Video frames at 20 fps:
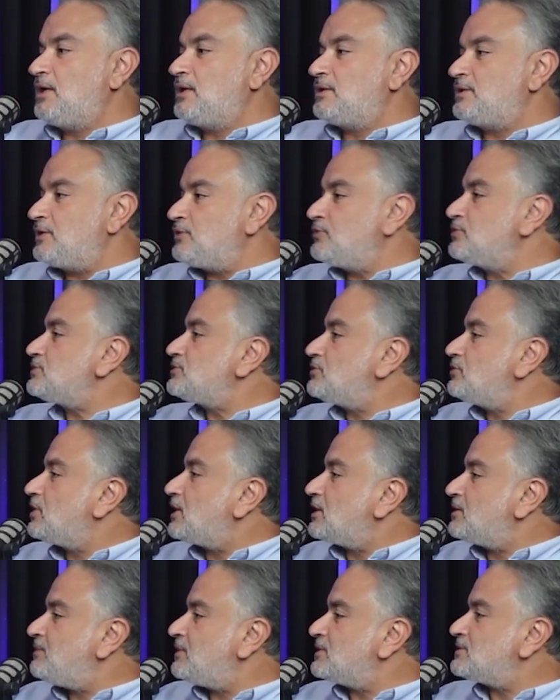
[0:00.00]
they used to look
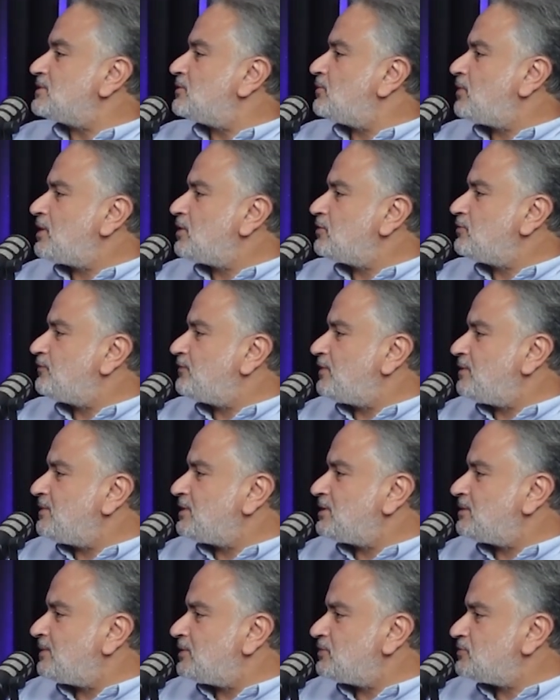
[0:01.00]
at me and say, why are you
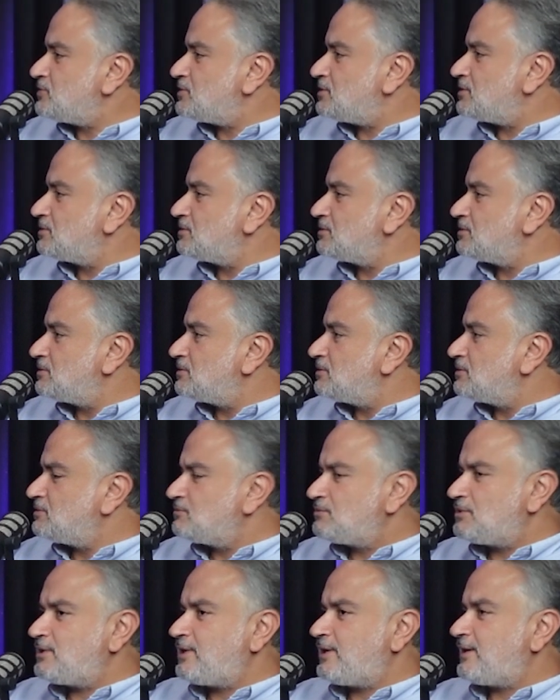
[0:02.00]
filming the manouche?
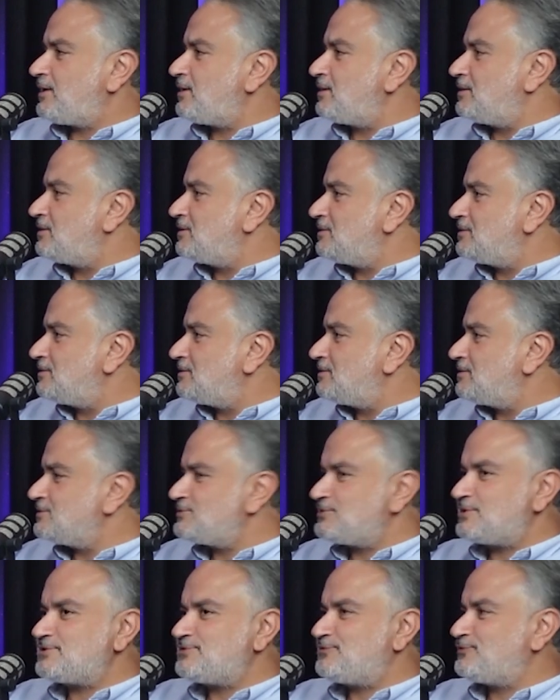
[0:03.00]
What the hell? It's
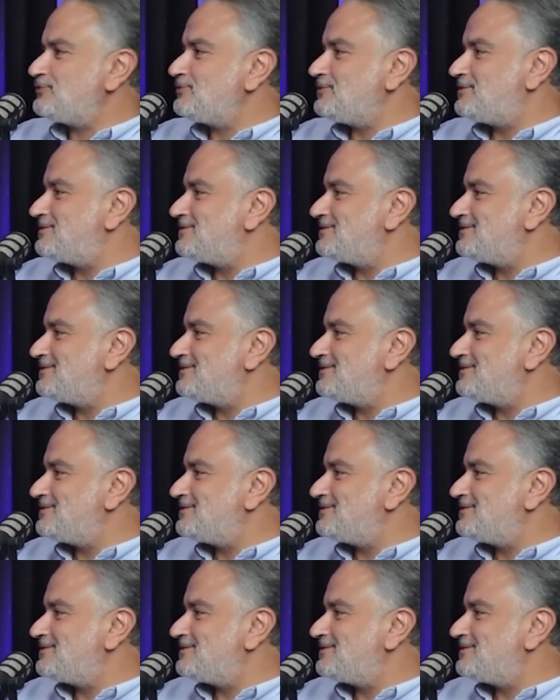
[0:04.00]
just food.